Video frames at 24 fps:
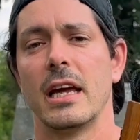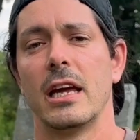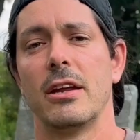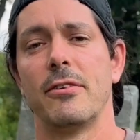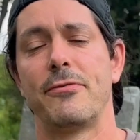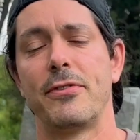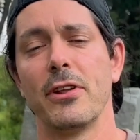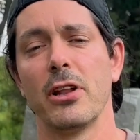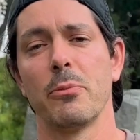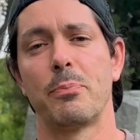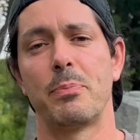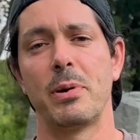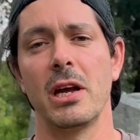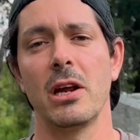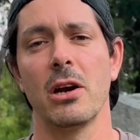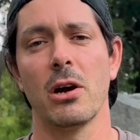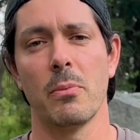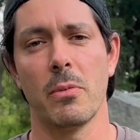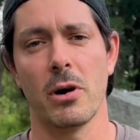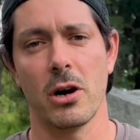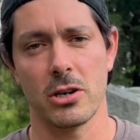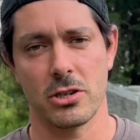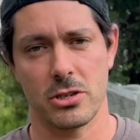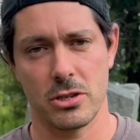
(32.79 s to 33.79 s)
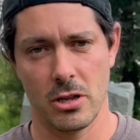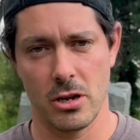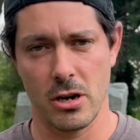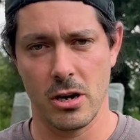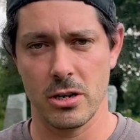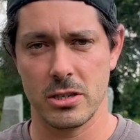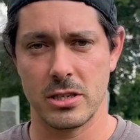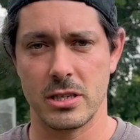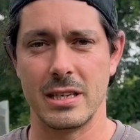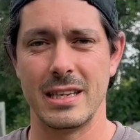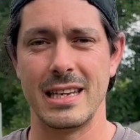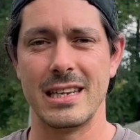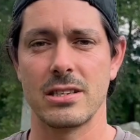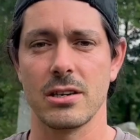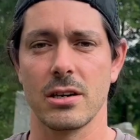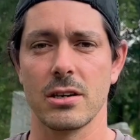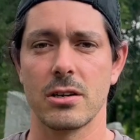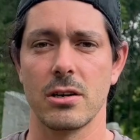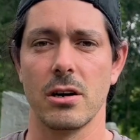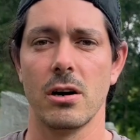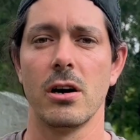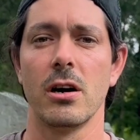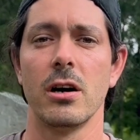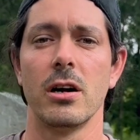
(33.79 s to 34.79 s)
In Filipino martial arts, these are
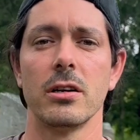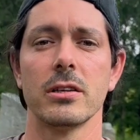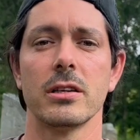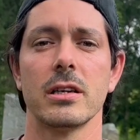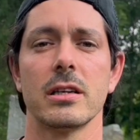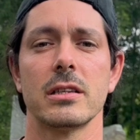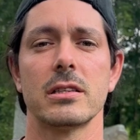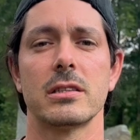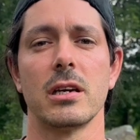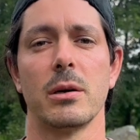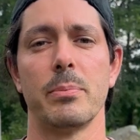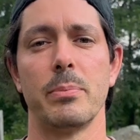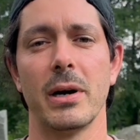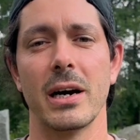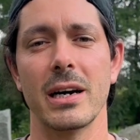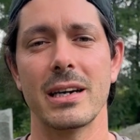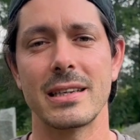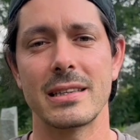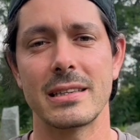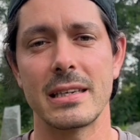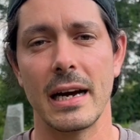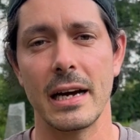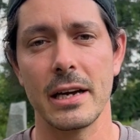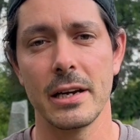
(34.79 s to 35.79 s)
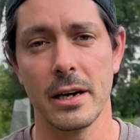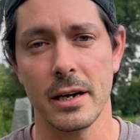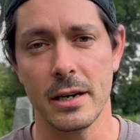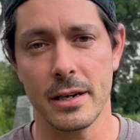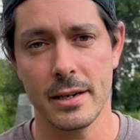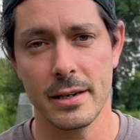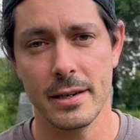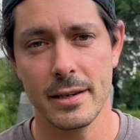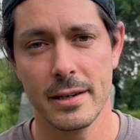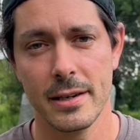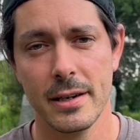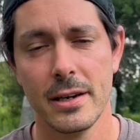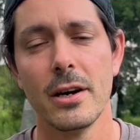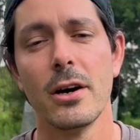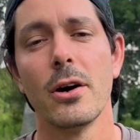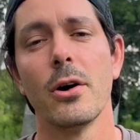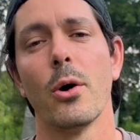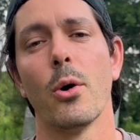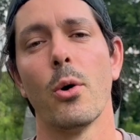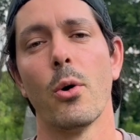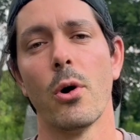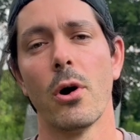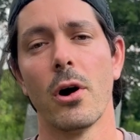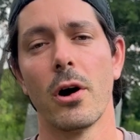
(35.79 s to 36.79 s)
called Tabak Toyok,
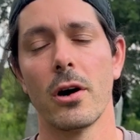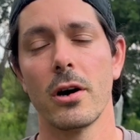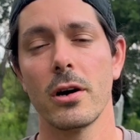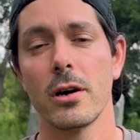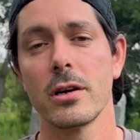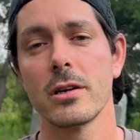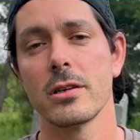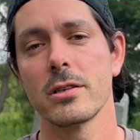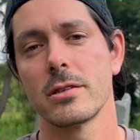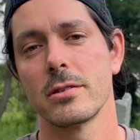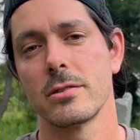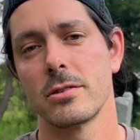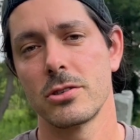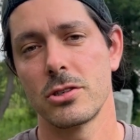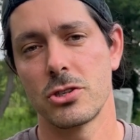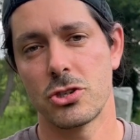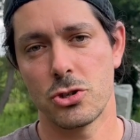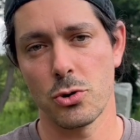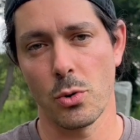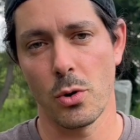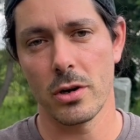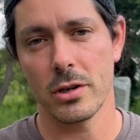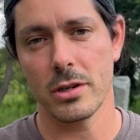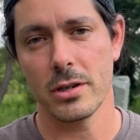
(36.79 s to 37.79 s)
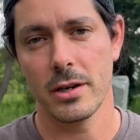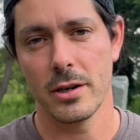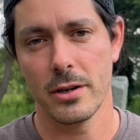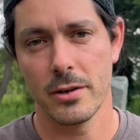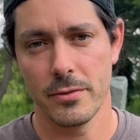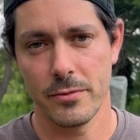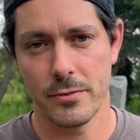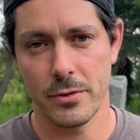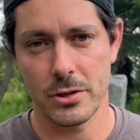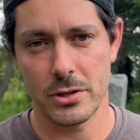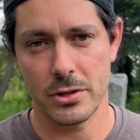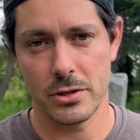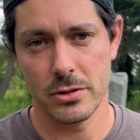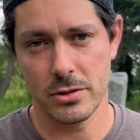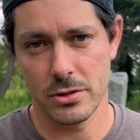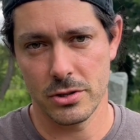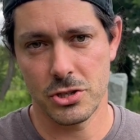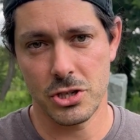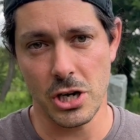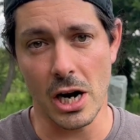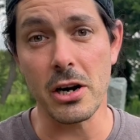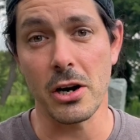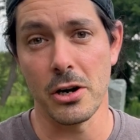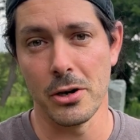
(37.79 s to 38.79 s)
or short for
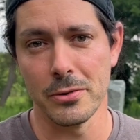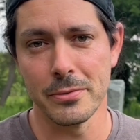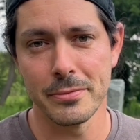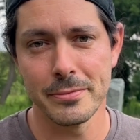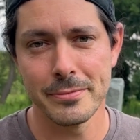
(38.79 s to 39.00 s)
Chako.